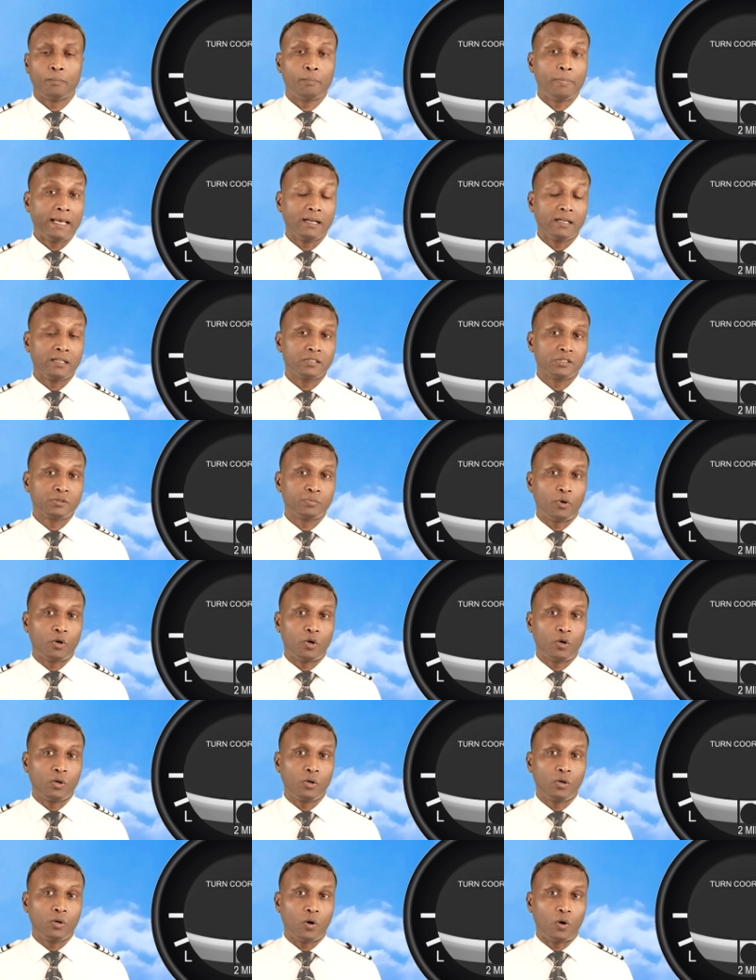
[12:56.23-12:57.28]
Balance
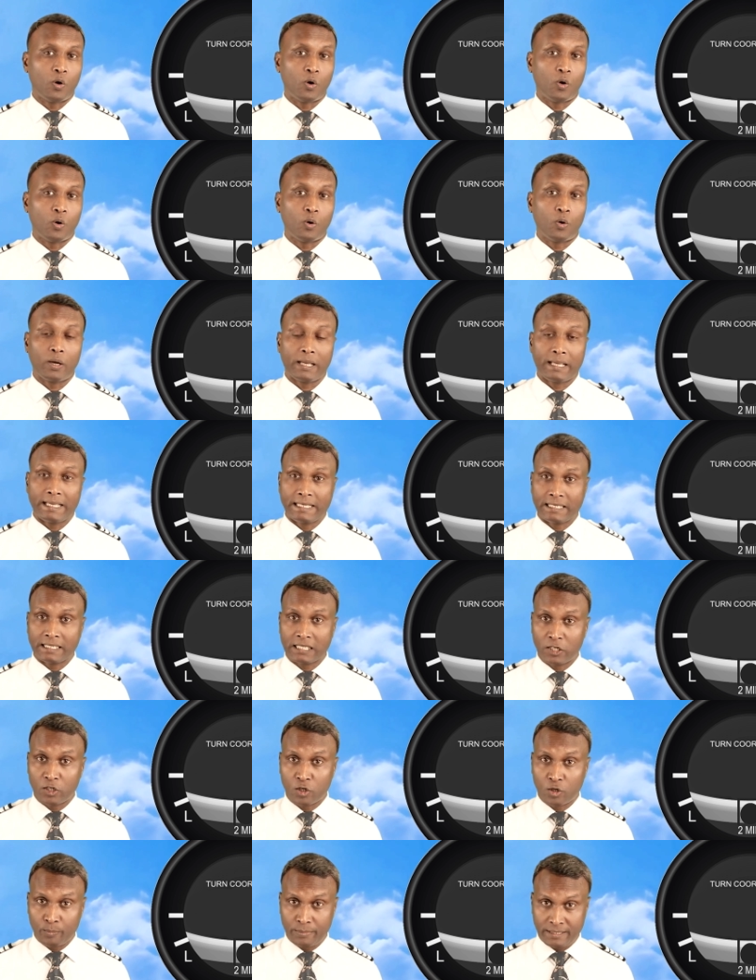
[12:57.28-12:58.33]
ball or
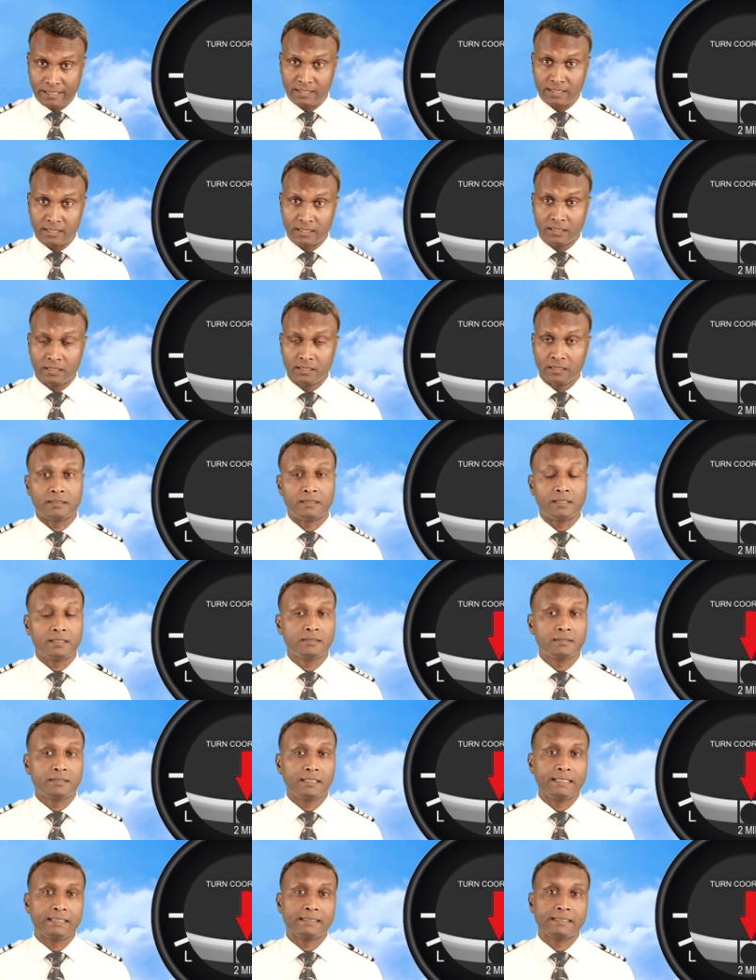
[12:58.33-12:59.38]
inclinometer.
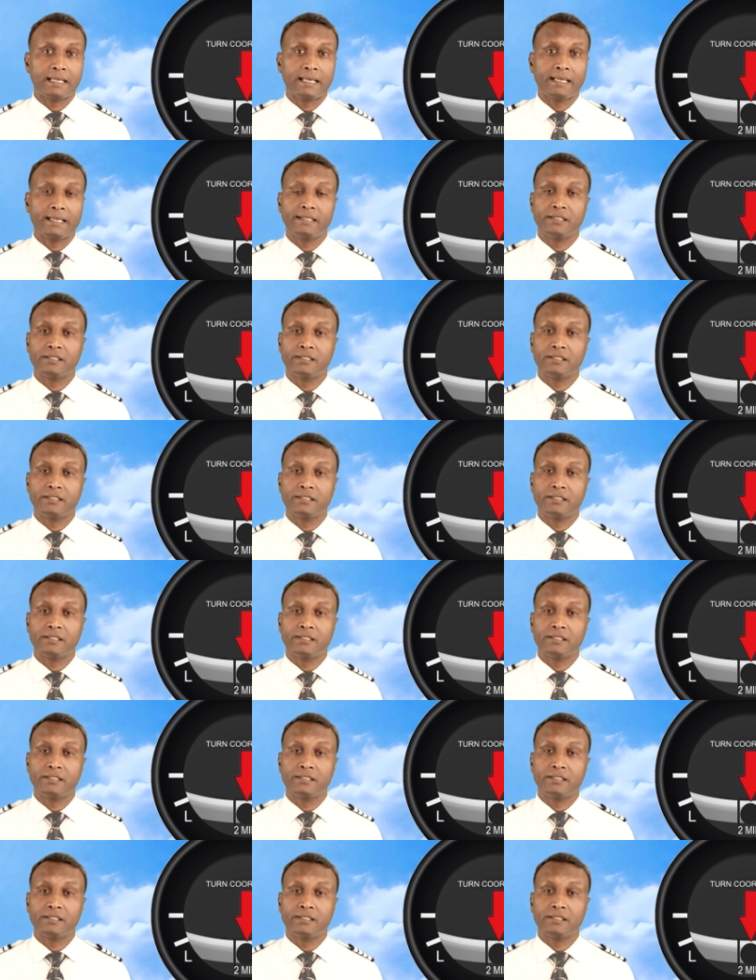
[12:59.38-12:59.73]
This is